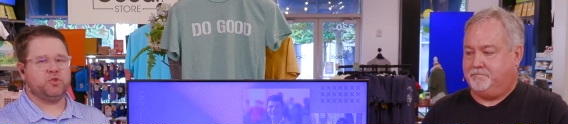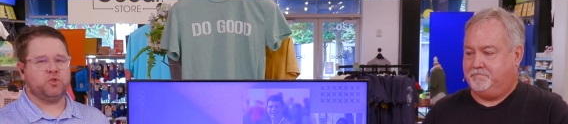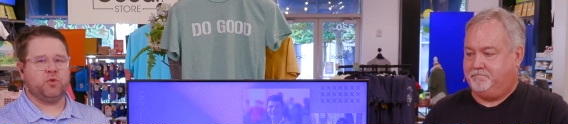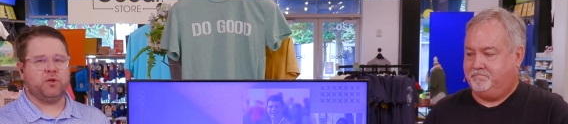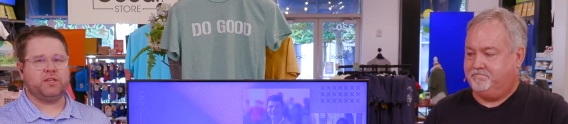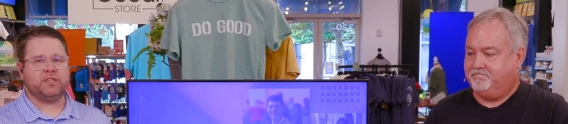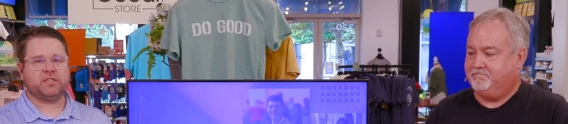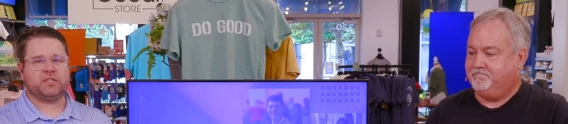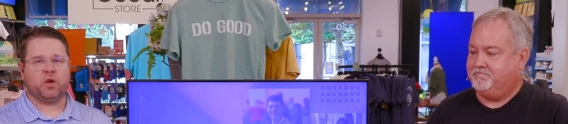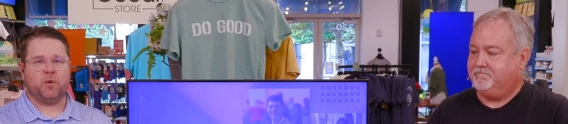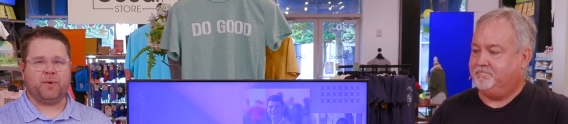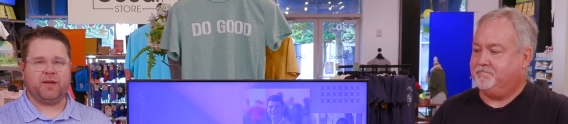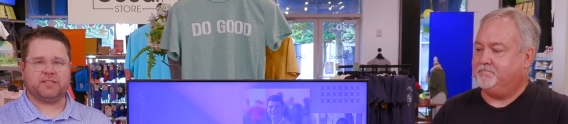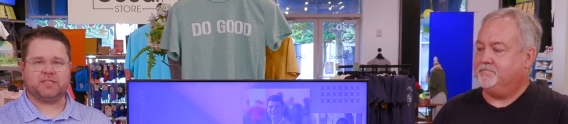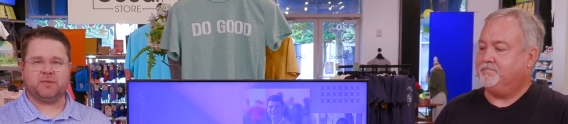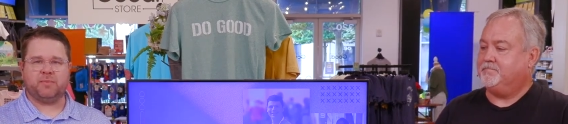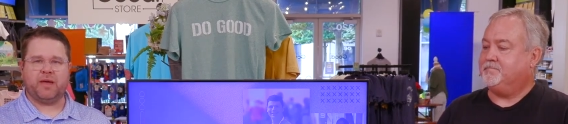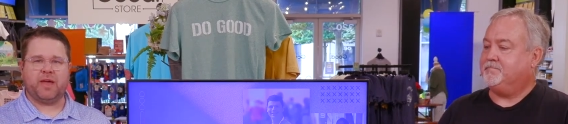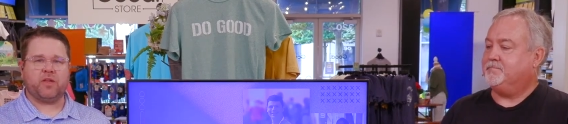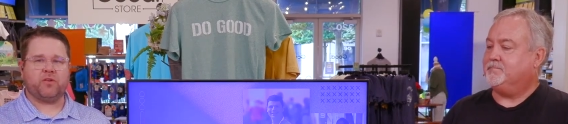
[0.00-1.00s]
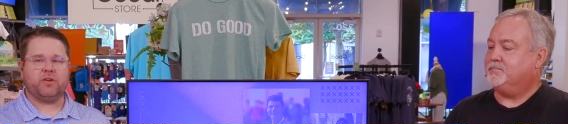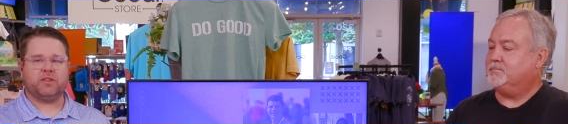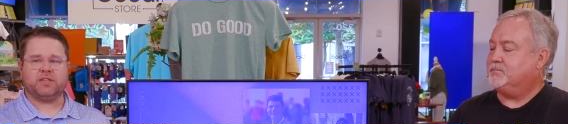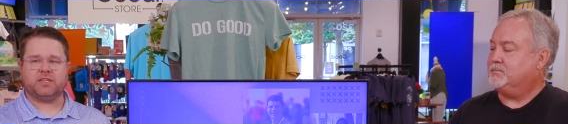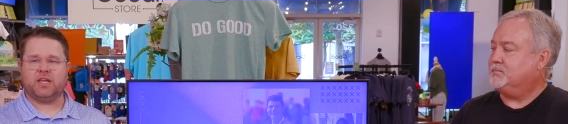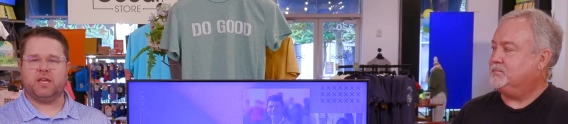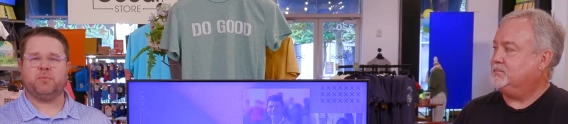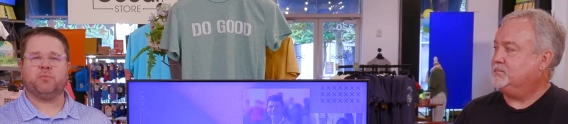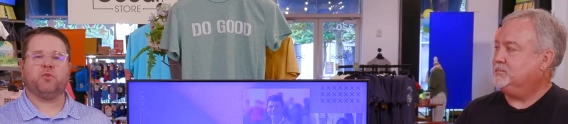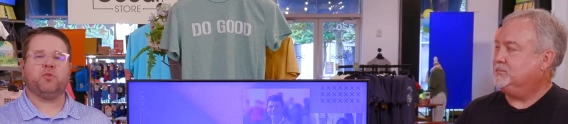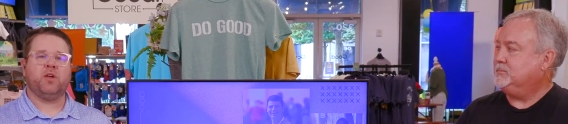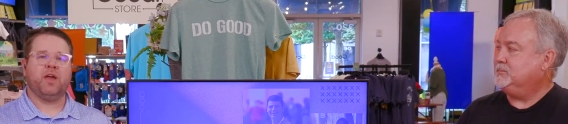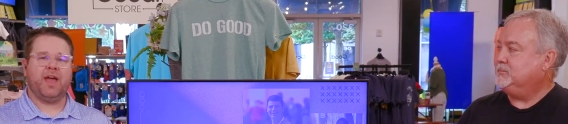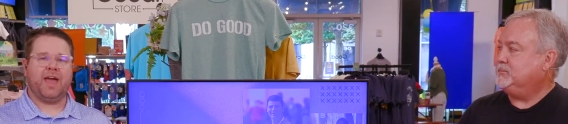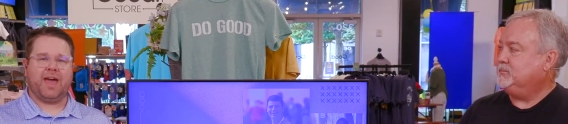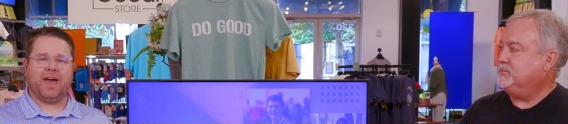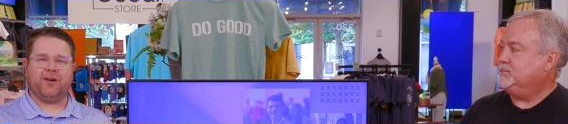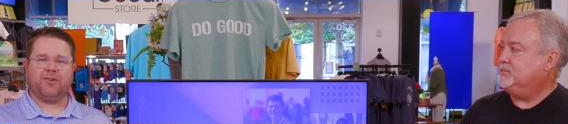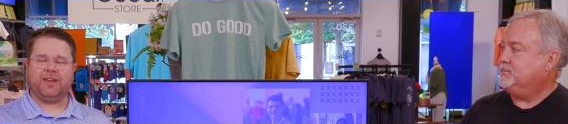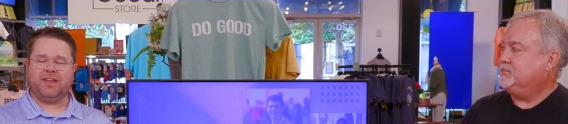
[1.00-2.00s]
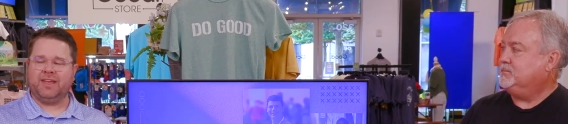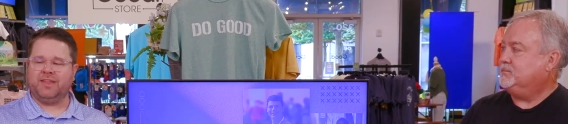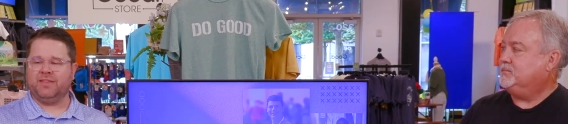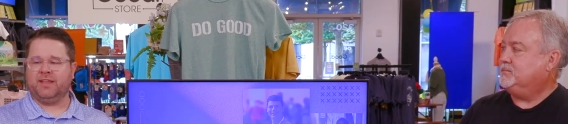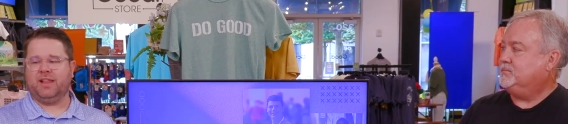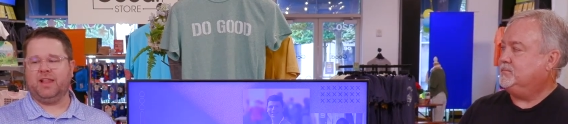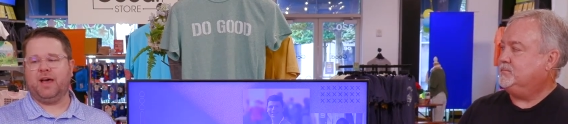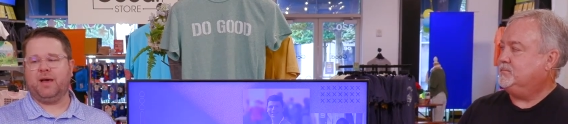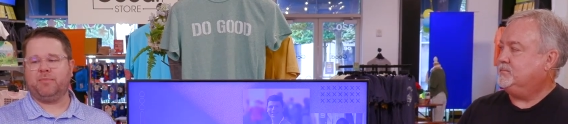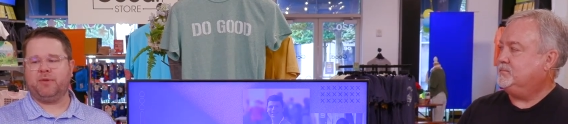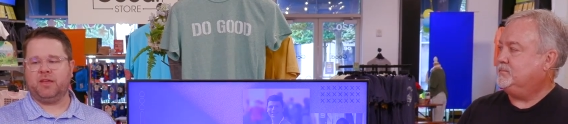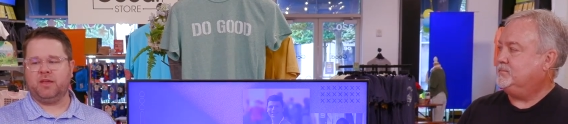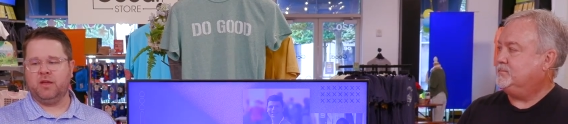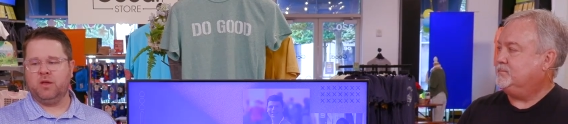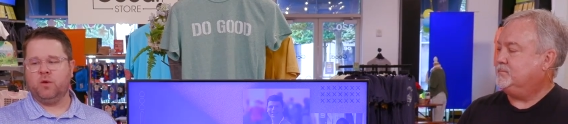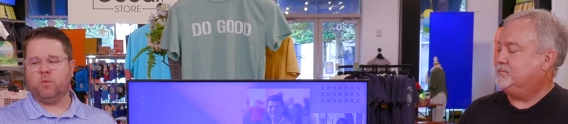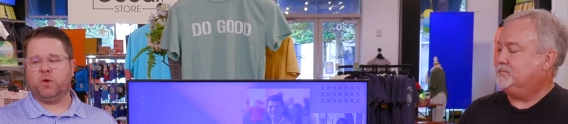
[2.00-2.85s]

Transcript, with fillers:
Speaker 1: Join us. Go by, see Mallory at the table out in the lobby.